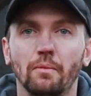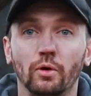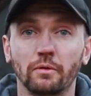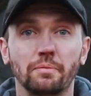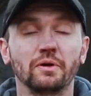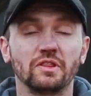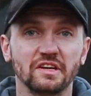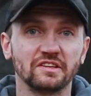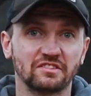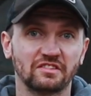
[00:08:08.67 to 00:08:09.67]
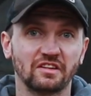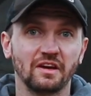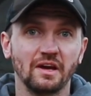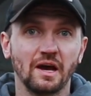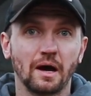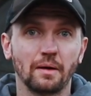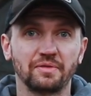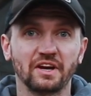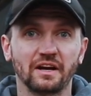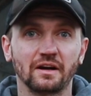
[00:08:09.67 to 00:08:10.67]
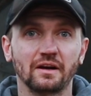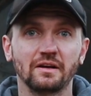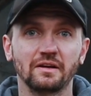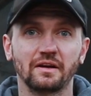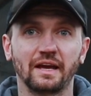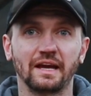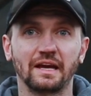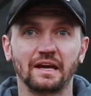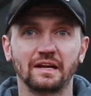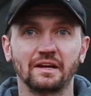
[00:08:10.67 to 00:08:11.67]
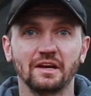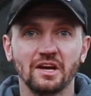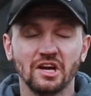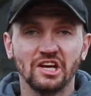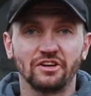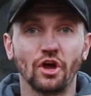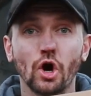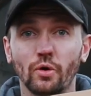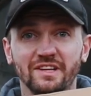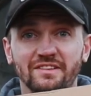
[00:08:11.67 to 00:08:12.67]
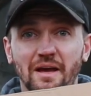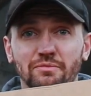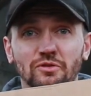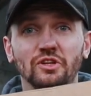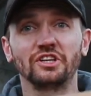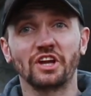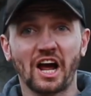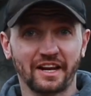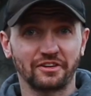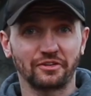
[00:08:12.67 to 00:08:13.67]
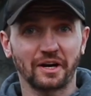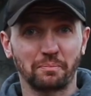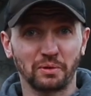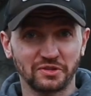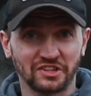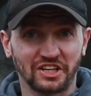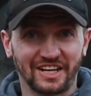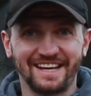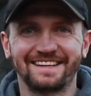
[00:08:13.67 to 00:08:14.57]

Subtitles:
We're going to be putting this up there, and no, it is absolutely not a direct bolt-in.